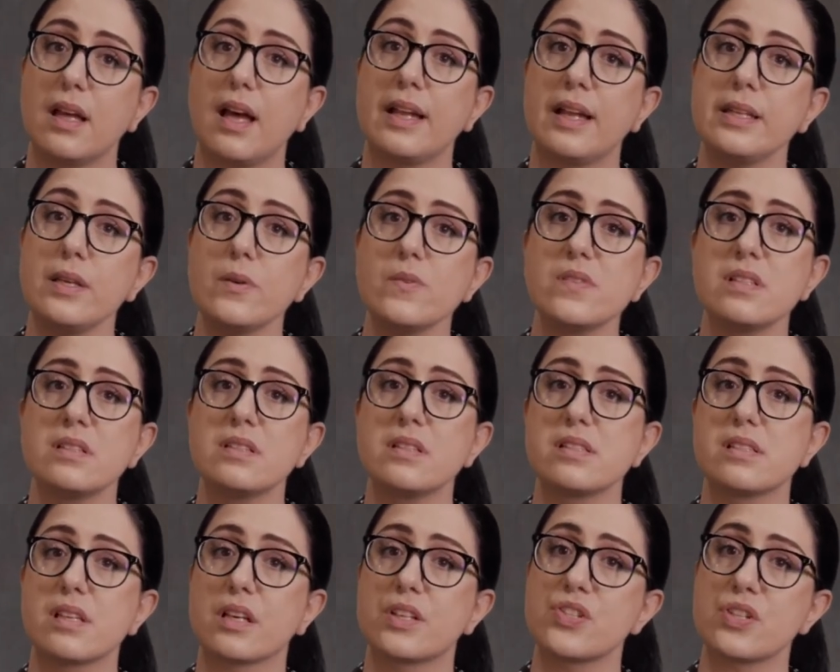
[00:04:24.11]
and use
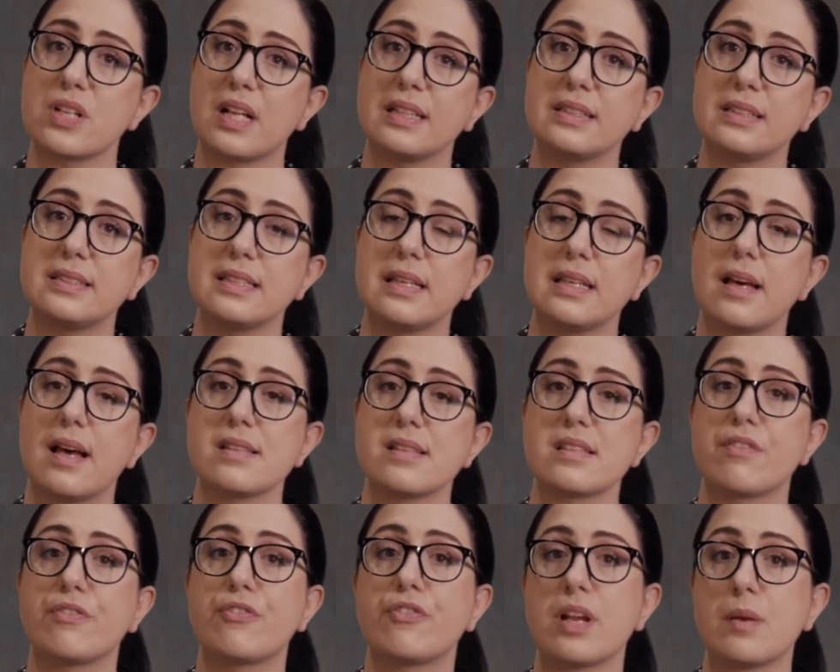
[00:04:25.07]
intersectionality
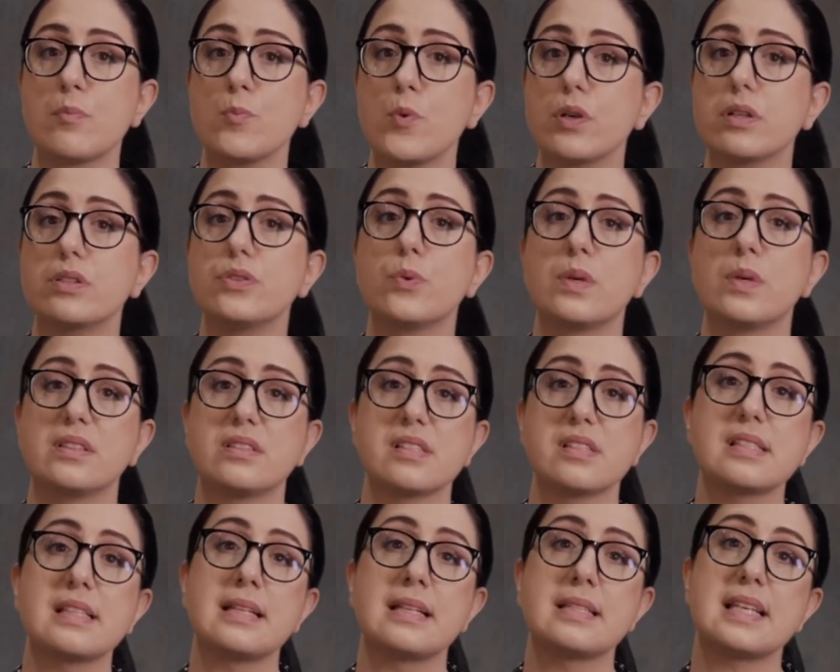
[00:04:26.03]
as a framework to
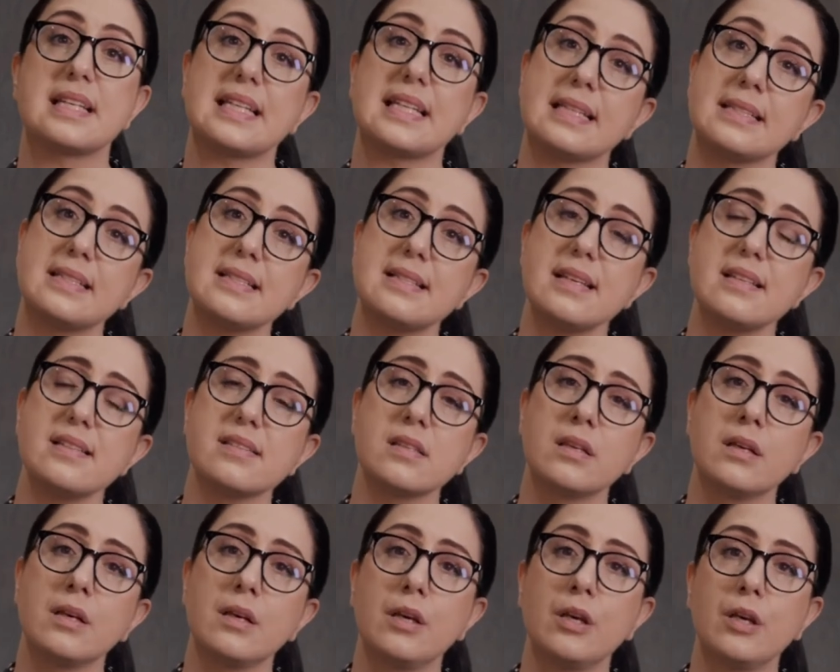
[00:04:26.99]
understand identities,